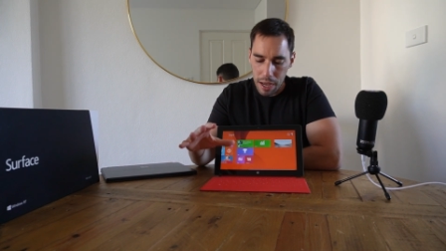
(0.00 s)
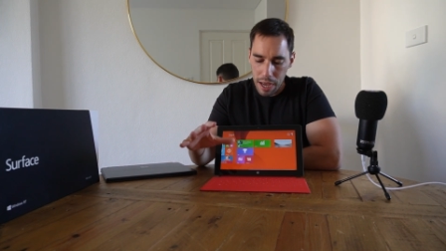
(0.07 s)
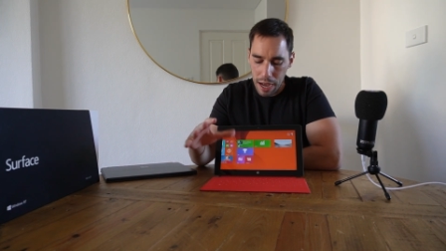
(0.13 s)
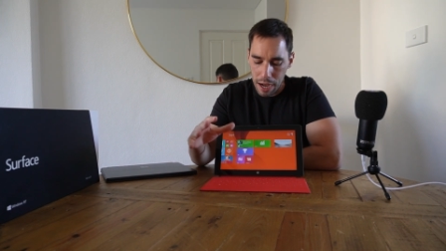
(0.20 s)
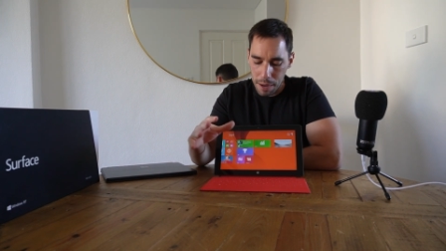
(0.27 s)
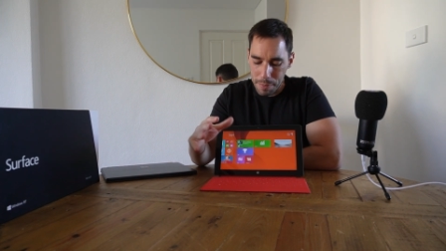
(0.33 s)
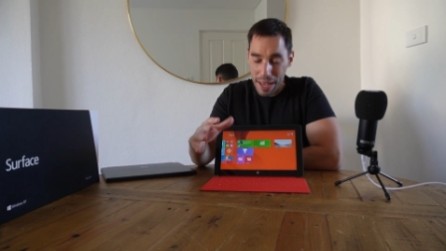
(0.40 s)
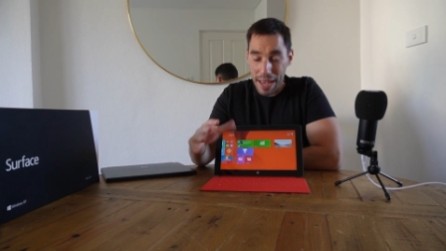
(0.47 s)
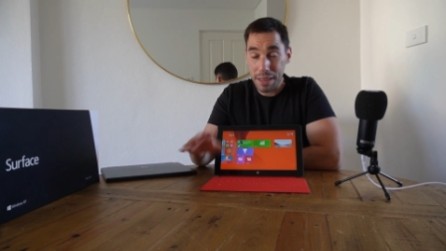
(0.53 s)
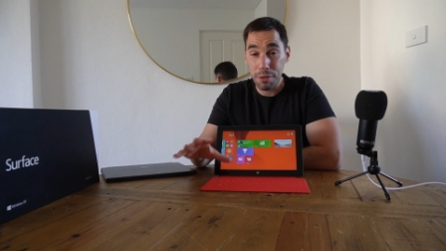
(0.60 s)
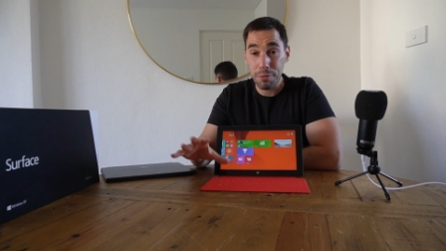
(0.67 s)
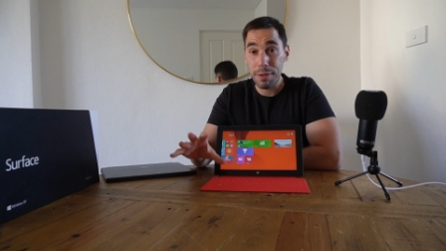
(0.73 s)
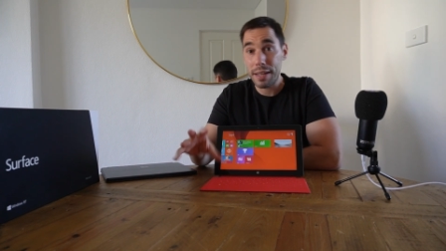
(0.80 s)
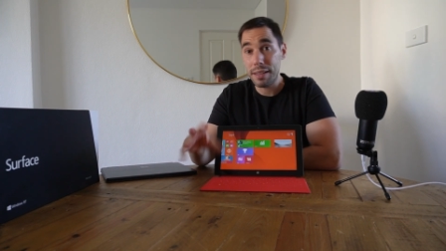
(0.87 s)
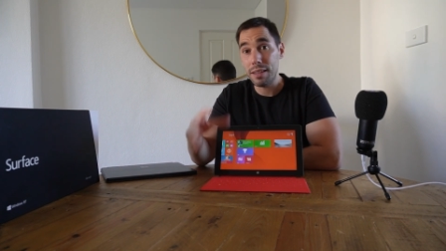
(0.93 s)
And the
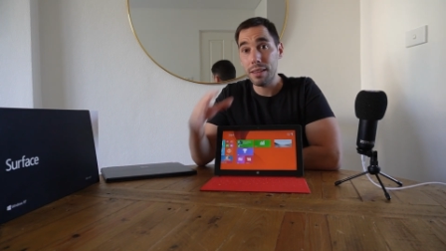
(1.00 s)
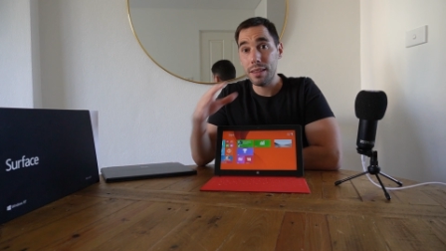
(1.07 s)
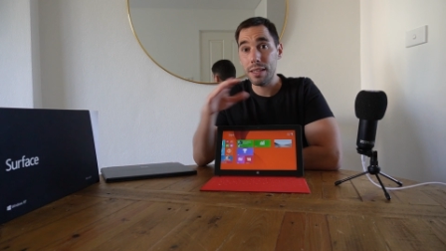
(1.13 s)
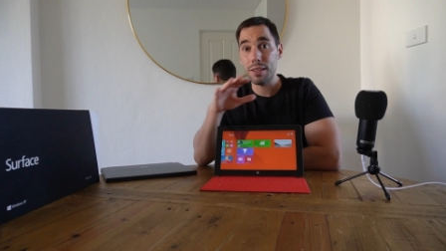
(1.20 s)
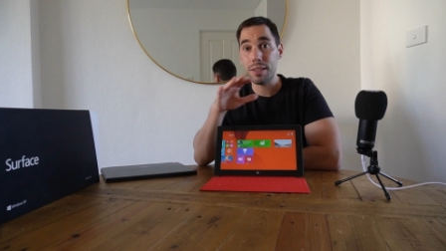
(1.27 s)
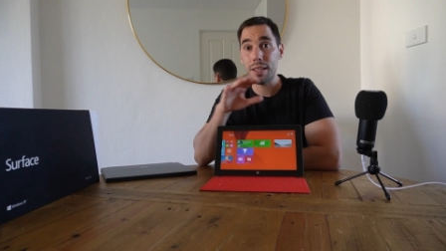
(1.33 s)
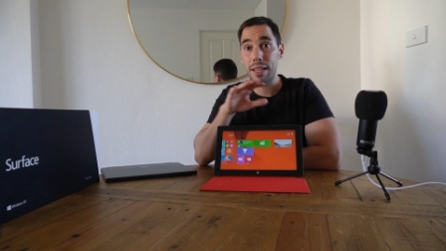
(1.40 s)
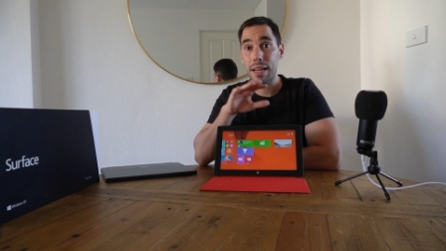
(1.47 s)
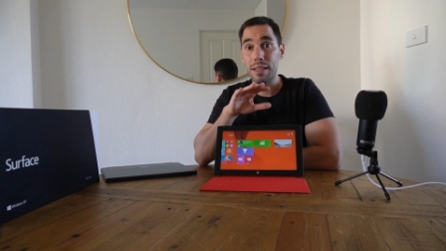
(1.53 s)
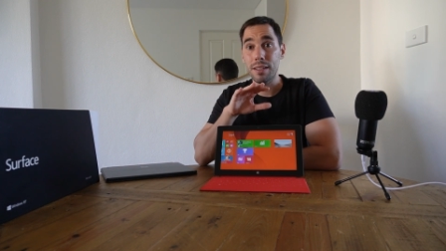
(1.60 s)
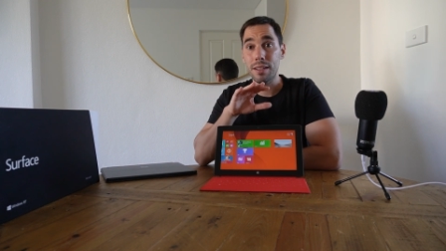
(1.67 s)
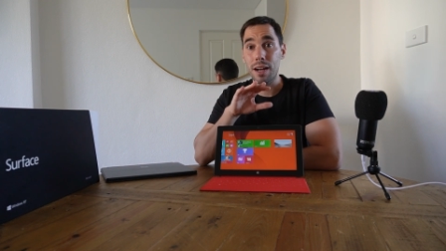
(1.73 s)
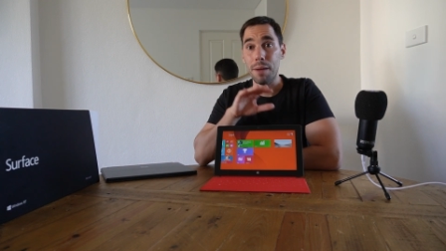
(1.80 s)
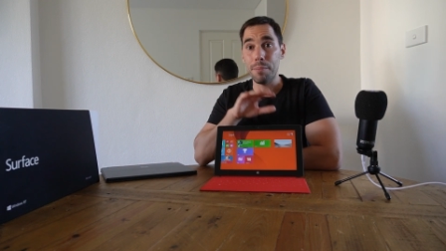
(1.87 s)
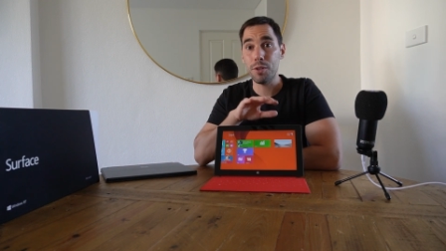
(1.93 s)
fact that this
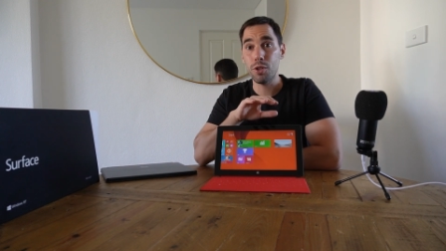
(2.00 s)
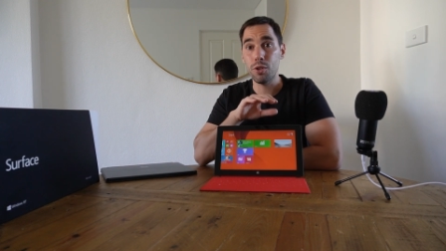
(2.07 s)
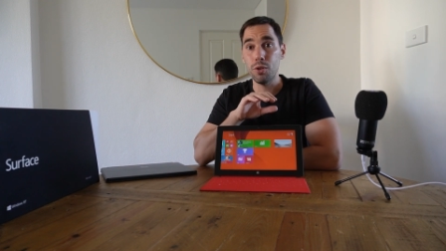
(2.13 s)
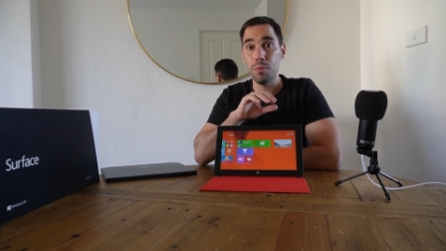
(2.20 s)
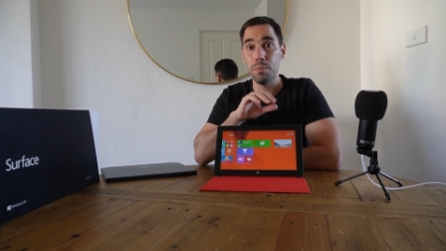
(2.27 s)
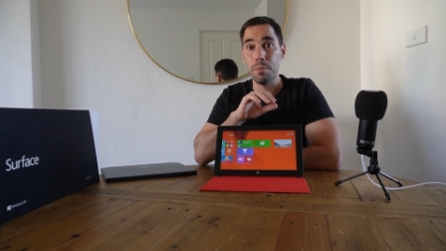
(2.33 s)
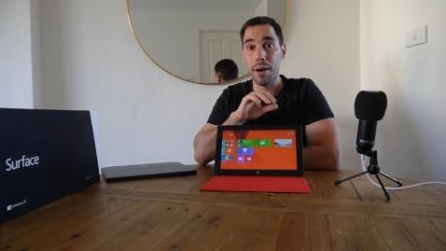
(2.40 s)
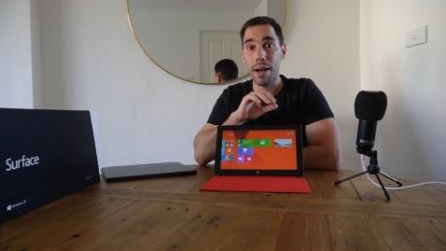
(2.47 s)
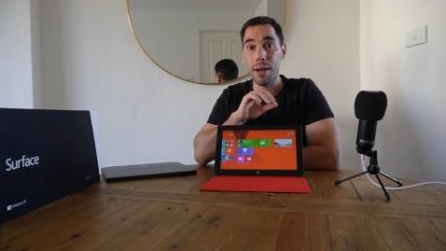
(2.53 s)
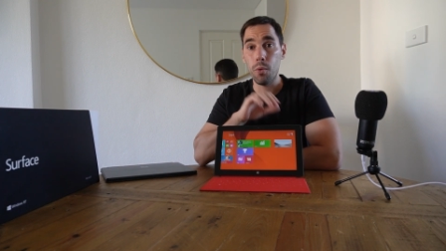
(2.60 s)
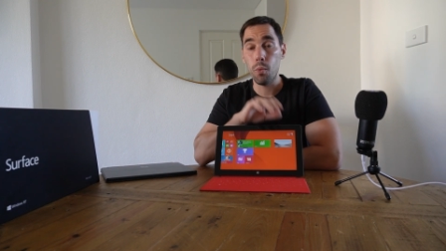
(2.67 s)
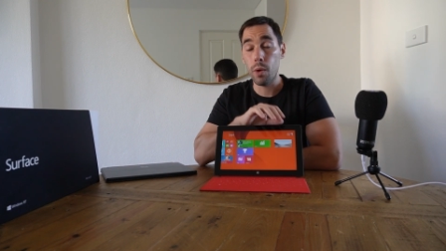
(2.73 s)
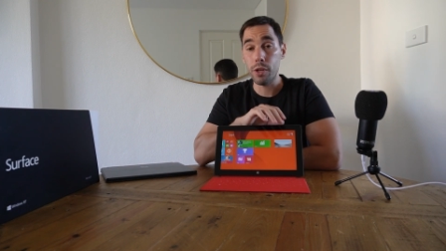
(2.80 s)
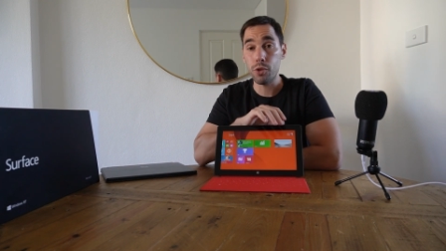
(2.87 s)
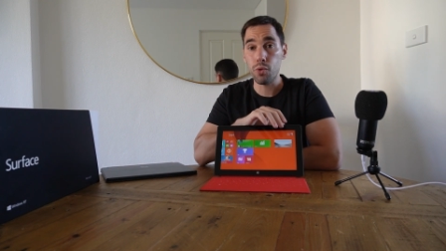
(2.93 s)
connected up to my
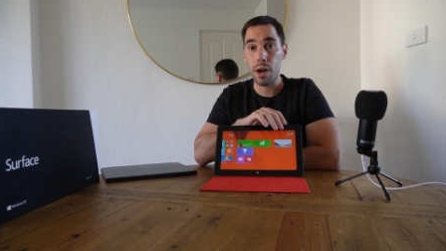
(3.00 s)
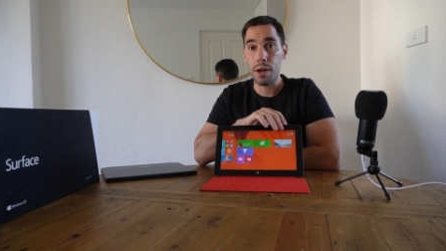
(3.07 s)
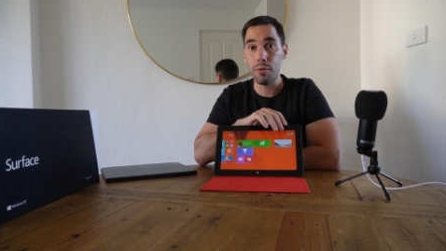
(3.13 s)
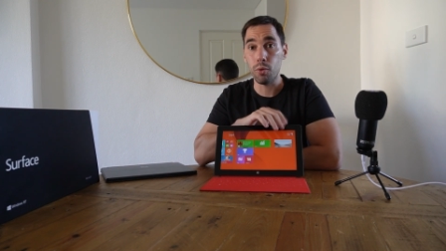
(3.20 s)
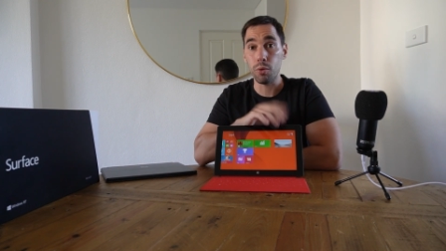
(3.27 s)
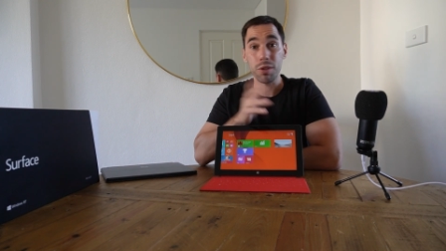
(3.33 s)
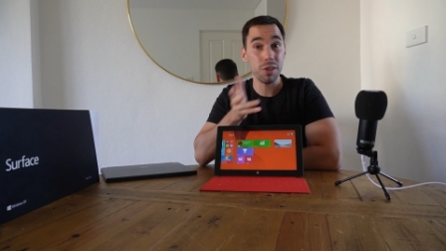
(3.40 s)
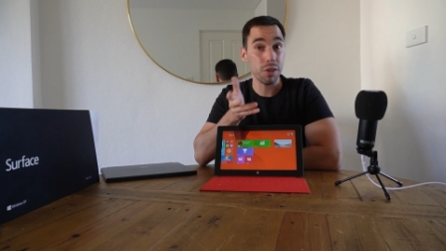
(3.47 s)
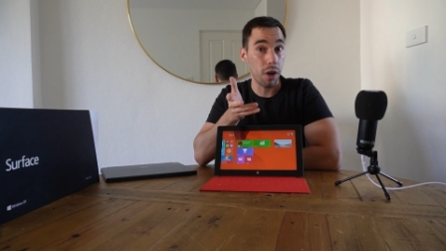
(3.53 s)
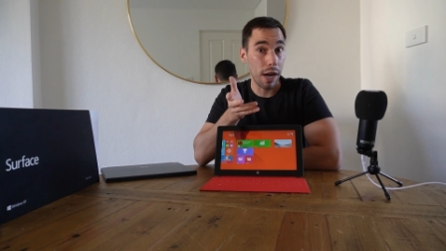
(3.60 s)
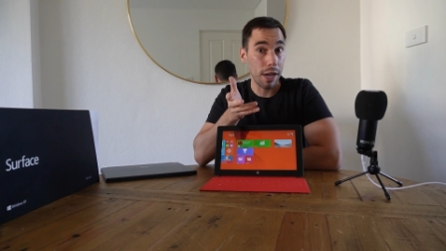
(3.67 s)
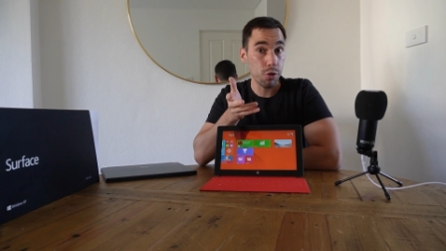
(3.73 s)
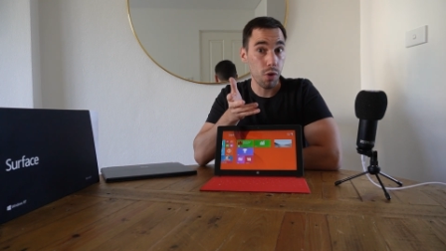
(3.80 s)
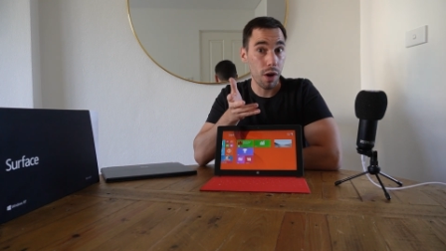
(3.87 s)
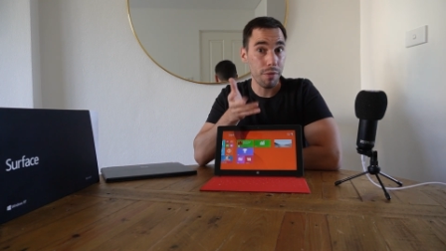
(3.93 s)
OneDrive or
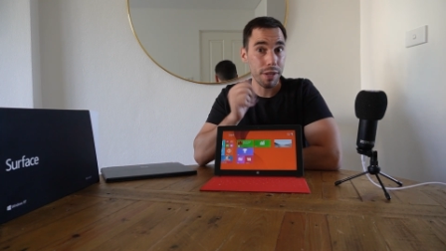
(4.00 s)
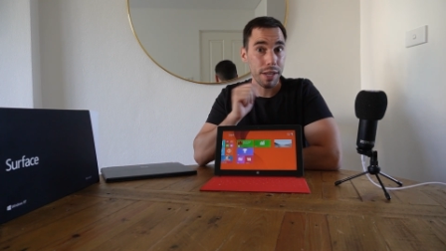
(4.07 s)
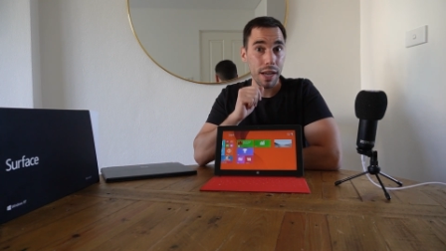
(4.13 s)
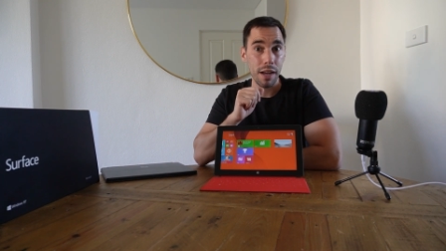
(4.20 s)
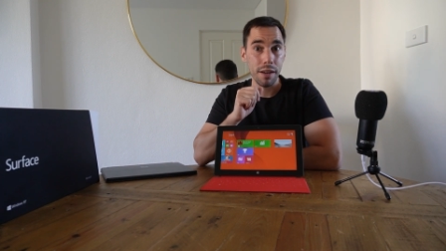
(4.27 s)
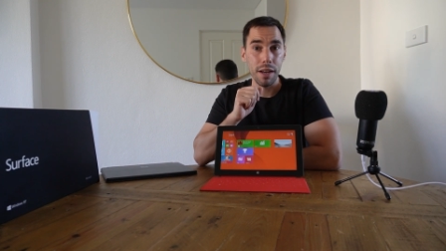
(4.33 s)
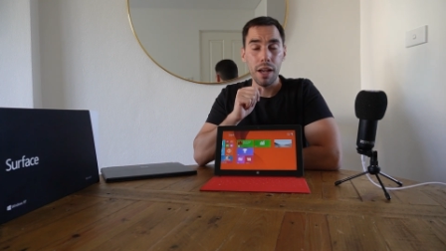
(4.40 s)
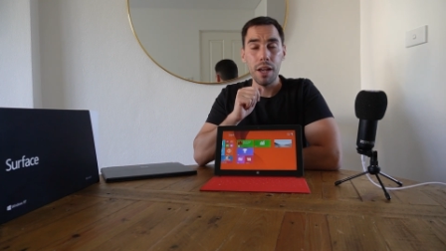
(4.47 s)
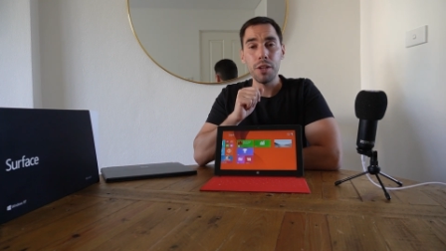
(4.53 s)
SkyDrive account,